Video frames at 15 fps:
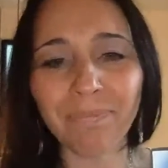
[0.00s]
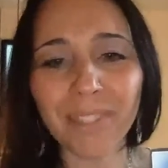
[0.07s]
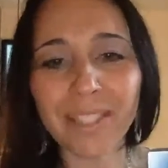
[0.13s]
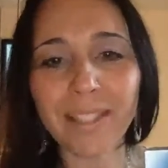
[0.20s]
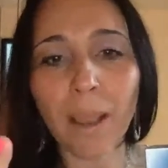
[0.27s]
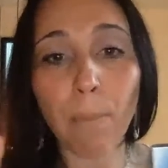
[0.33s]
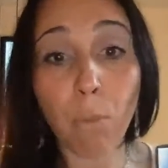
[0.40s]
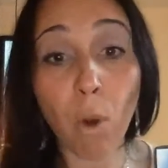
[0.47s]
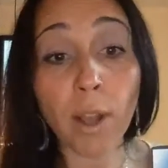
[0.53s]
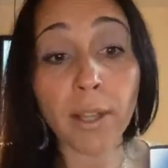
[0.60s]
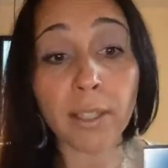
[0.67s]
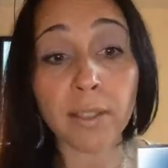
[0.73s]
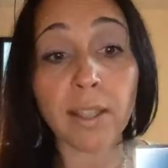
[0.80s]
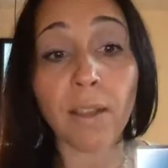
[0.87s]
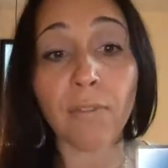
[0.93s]
Step
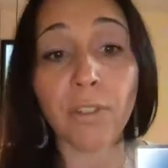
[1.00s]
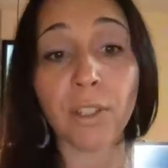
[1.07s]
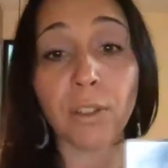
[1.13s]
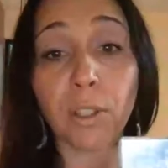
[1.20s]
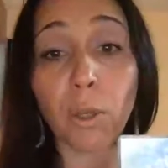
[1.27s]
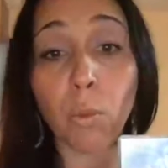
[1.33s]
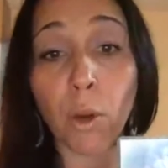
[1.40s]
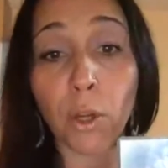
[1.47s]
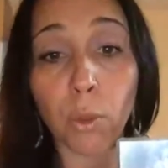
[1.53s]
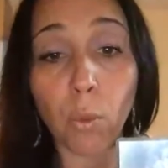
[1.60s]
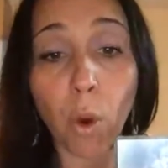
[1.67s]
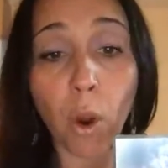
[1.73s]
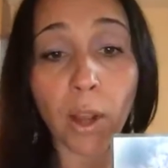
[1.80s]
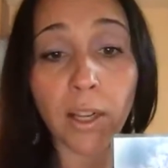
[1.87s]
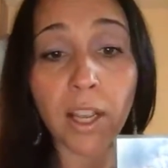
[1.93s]
1 is definitely what you
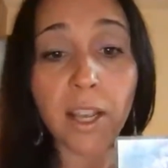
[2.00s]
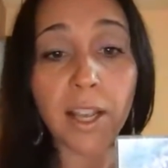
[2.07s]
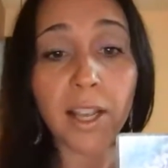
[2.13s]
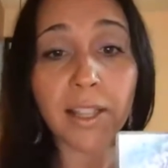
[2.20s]
want.